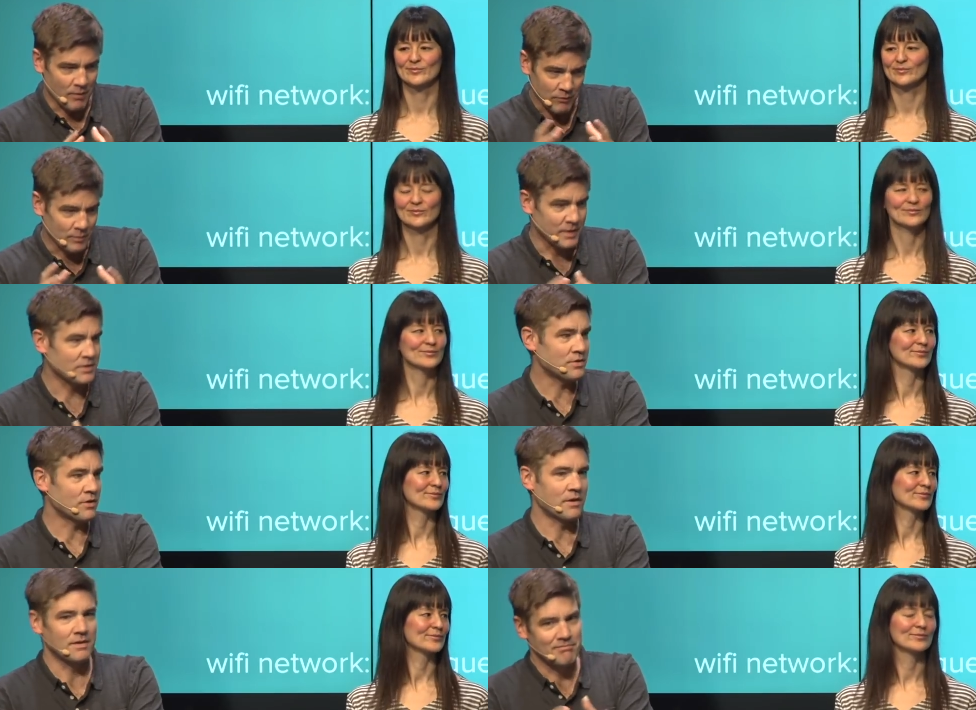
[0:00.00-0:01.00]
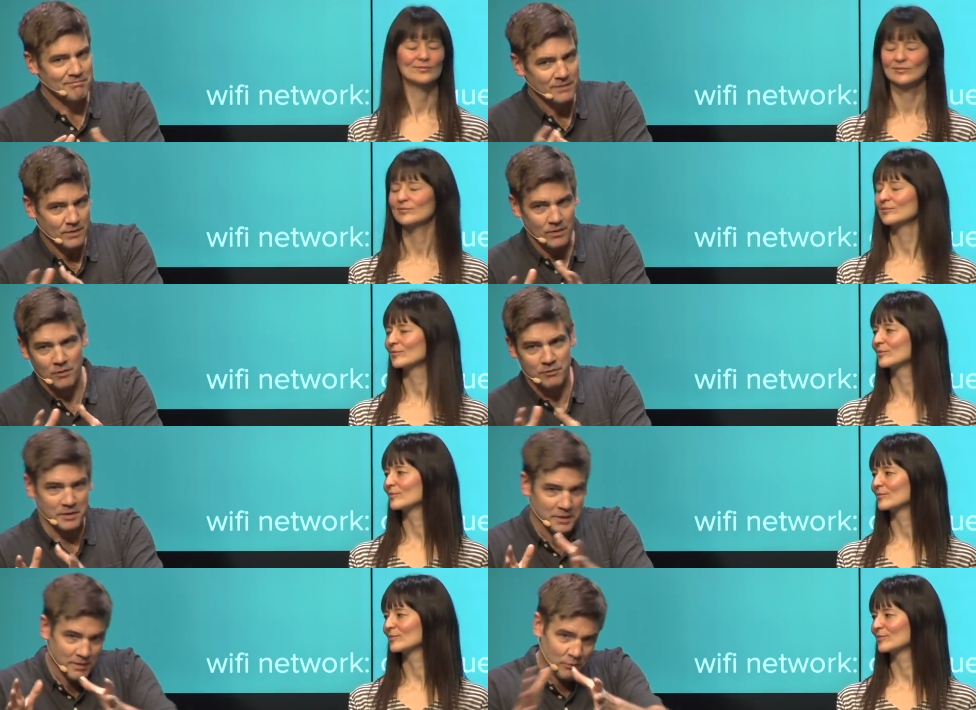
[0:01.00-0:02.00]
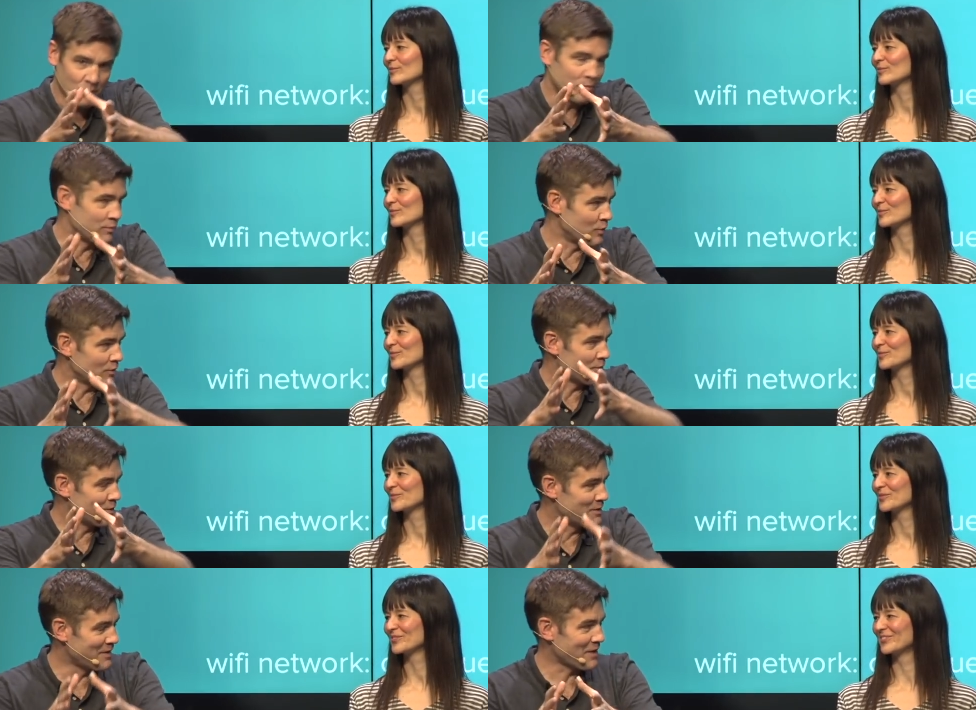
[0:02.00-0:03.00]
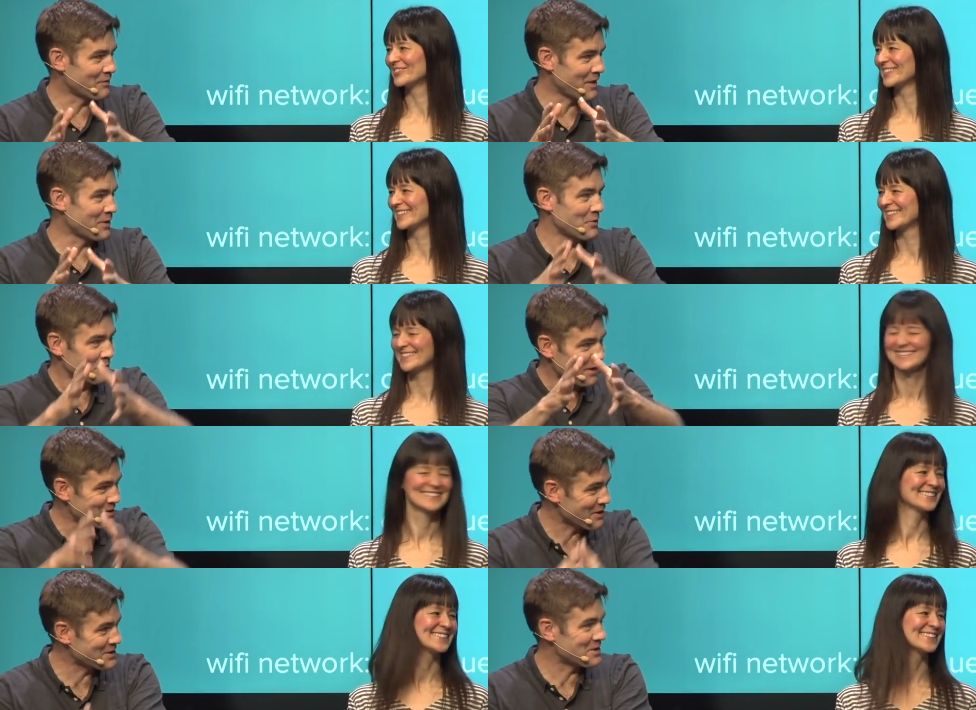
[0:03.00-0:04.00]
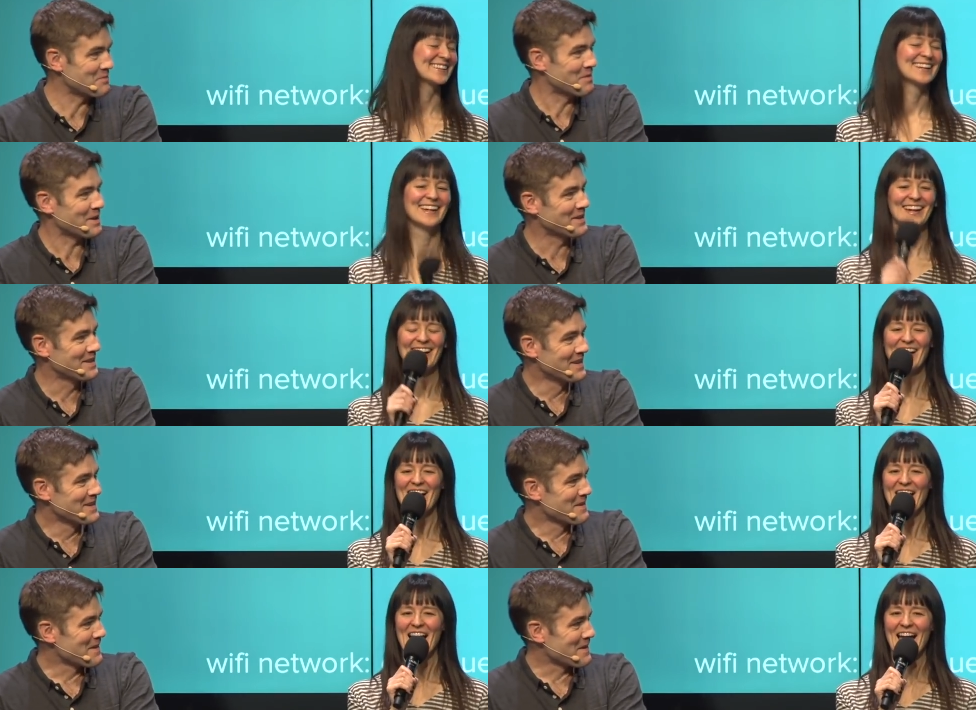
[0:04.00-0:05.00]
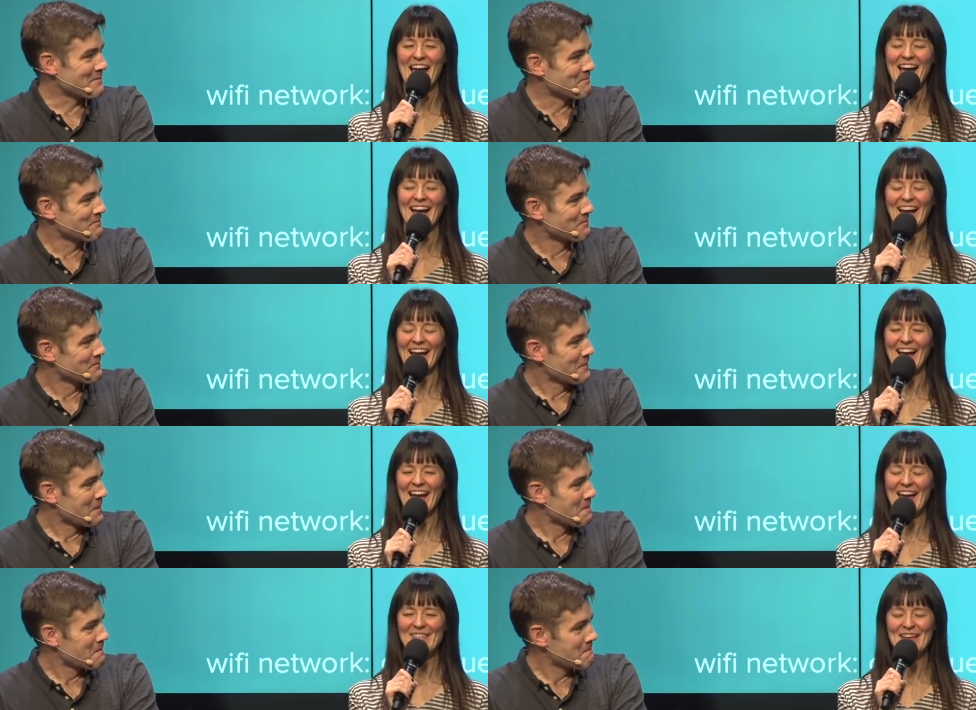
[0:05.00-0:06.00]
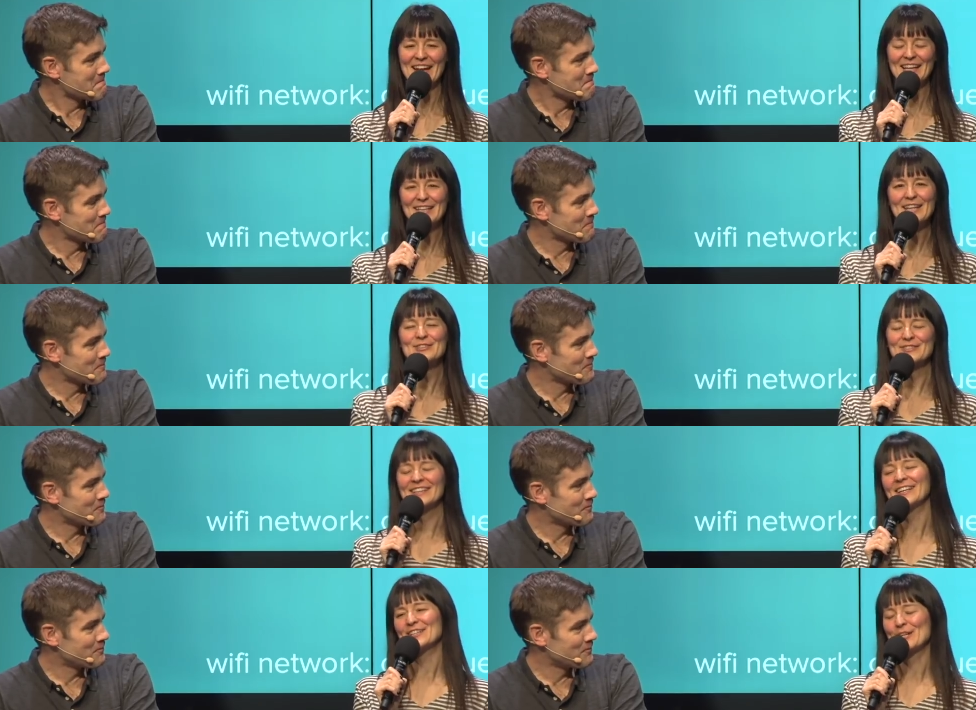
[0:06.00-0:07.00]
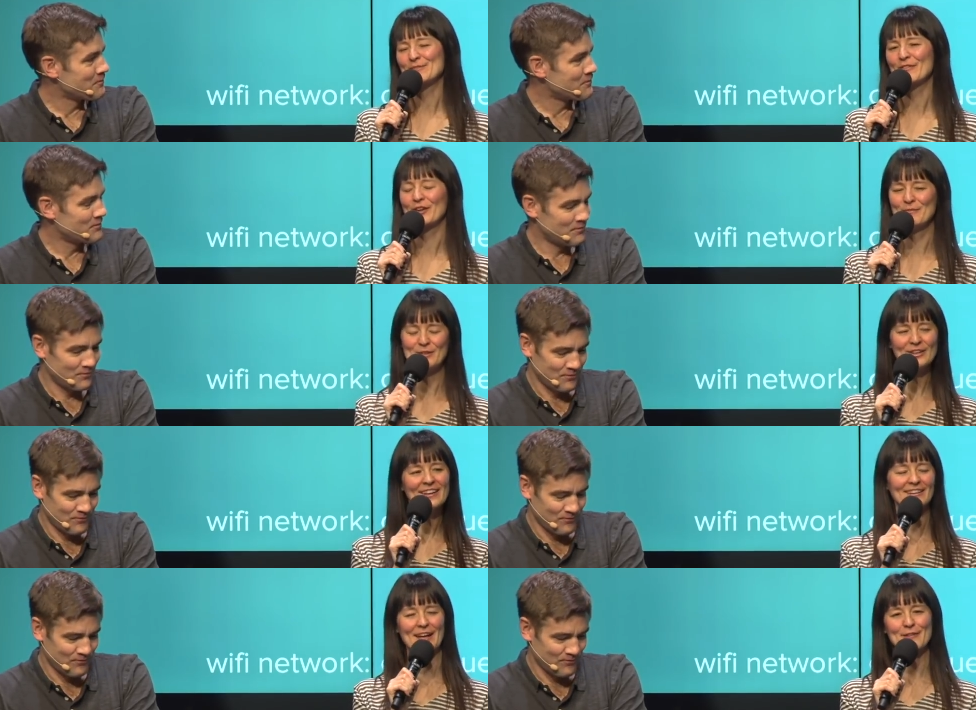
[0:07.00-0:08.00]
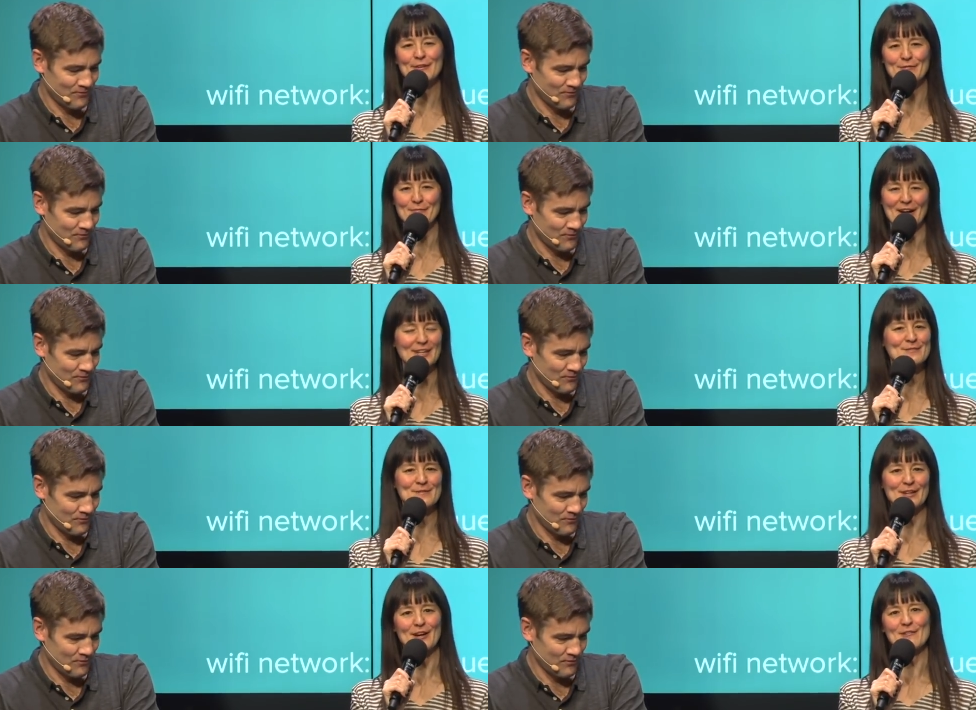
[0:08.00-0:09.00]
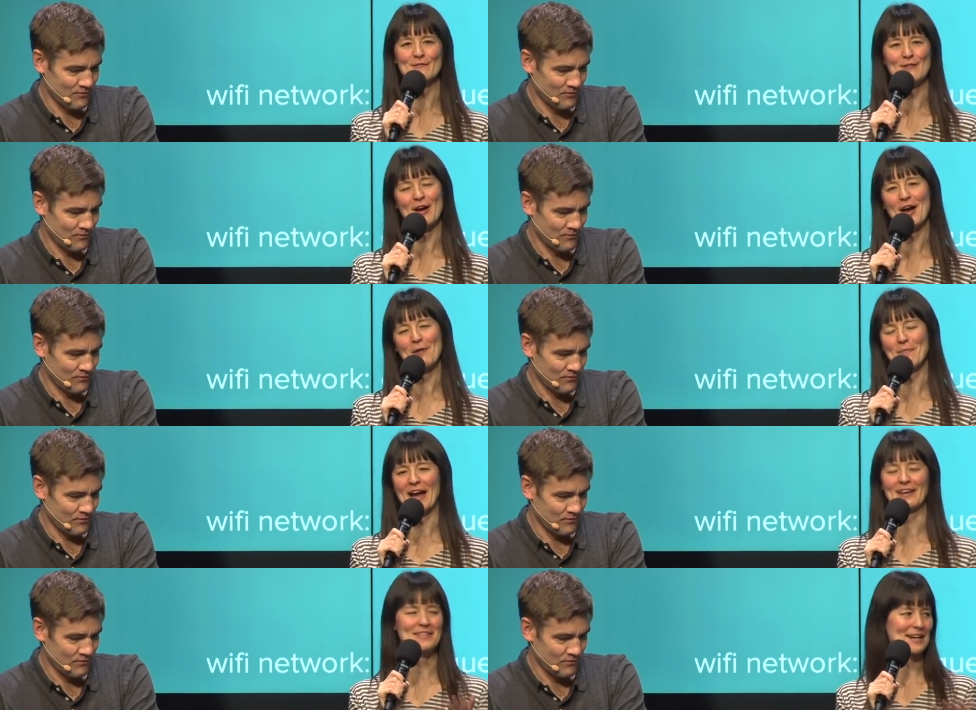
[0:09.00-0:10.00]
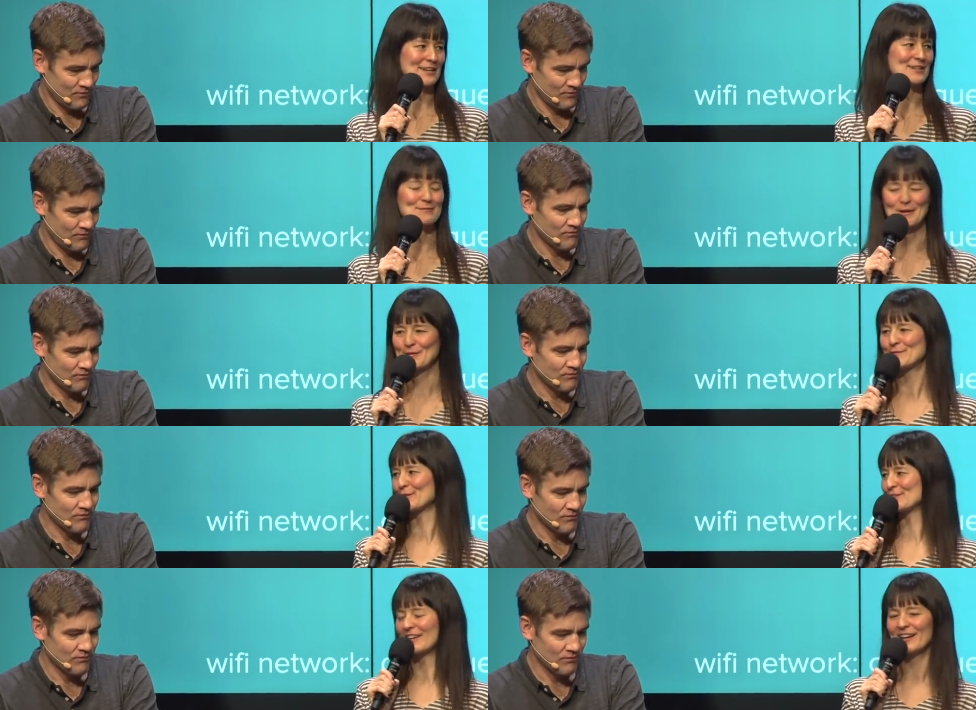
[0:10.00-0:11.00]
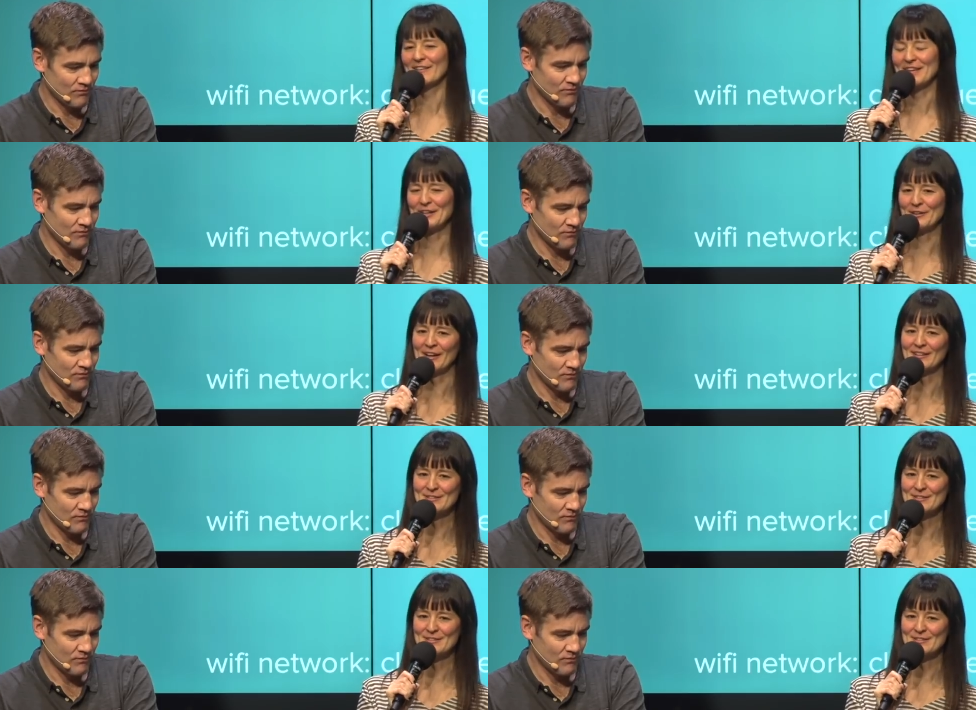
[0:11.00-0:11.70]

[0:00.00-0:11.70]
Speaker 1: powerful mixture, and hopefully we'll we'll that'll that'll go in the right direction. But, um
Speaker 2: and then it, interestingly, in terms of the community, a lot of it reminds me of uh back in the nineties when I was first getting on mm-hmm. the internet.